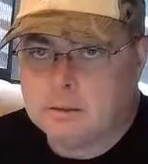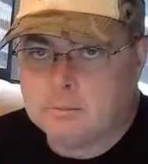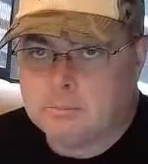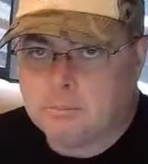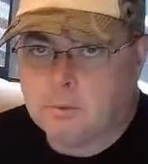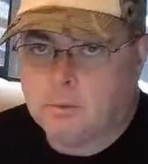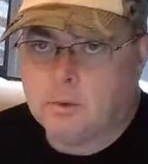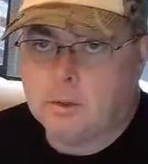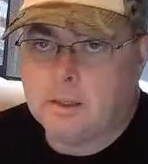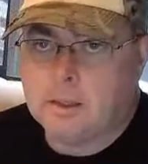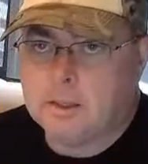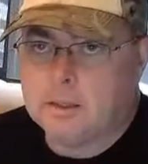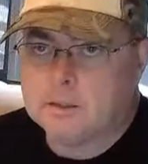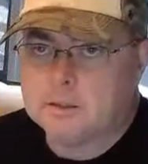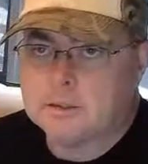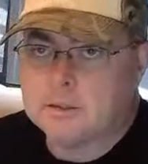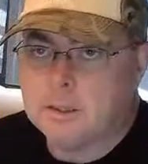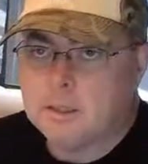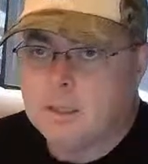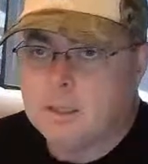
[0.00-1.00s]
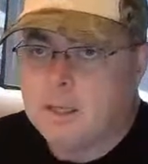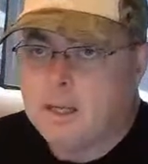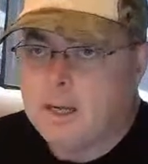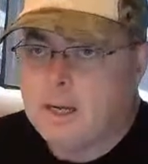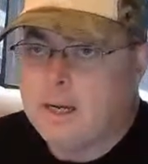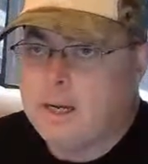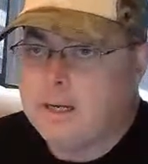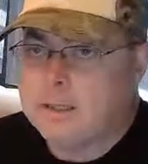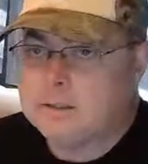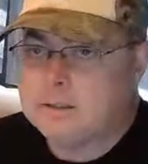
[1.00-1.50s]
laborious
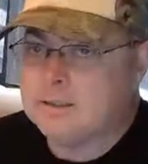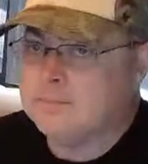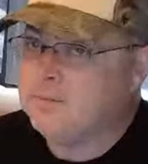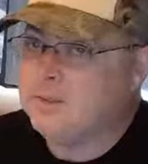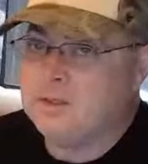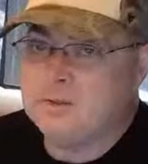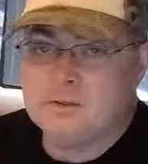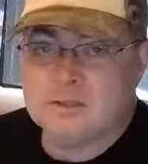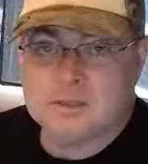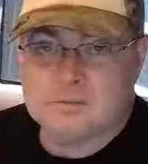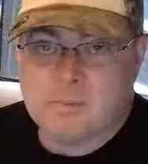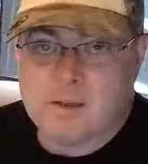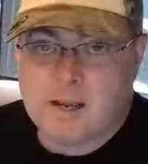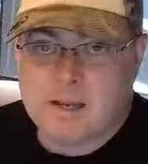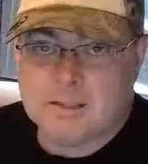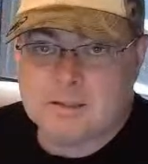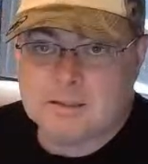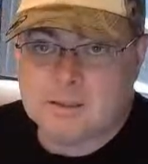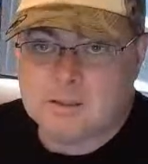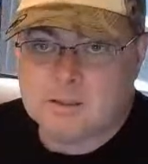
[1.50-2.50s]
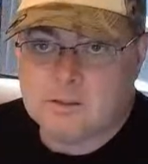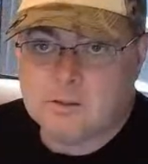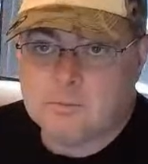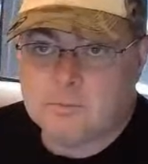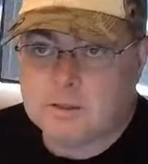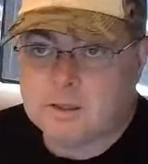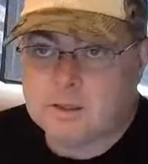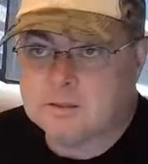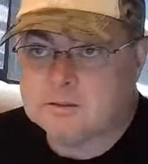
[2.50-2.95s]
and something you despise to do,